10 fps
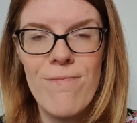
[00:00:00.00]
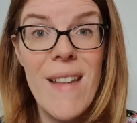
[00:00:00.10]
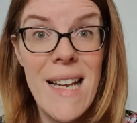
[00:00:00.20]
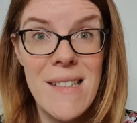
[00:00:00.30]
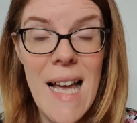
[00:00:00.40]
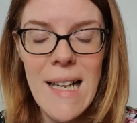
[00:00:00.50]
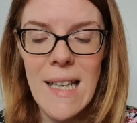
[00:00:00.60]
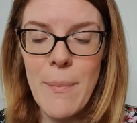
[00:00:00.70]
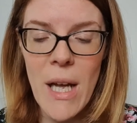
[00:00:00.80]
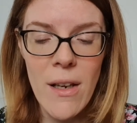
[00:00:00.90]

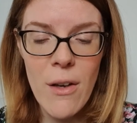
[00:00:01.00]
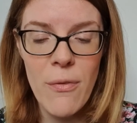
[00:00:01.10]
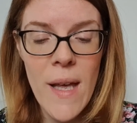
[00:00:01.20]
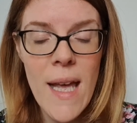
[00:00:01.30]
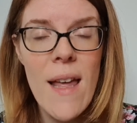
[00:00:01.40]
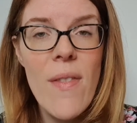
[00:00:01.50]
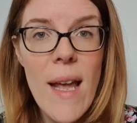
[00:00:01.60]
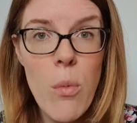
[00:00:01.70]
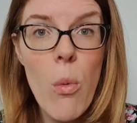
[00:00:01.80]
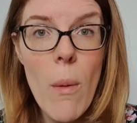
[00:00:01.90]
Exactly, my love.
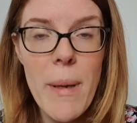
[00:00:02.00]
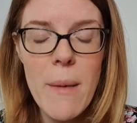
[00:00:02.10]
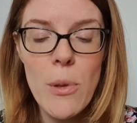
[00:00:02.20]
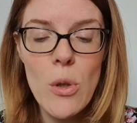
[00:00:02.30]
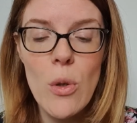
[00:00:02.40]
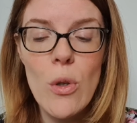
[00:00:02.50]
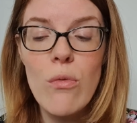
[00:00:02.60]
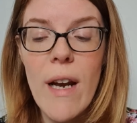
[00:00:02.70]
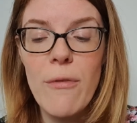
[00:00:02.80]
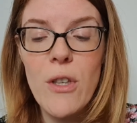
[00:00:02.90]
They were what people call
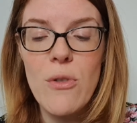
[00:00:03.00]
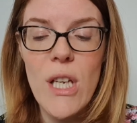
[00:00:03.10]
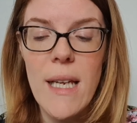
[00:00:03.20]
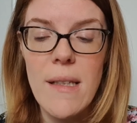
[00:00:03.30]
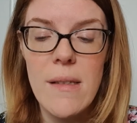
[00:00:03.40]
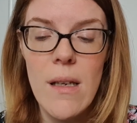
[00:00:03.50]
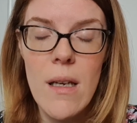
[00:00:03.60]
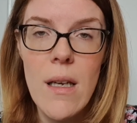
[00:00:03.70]
refugees.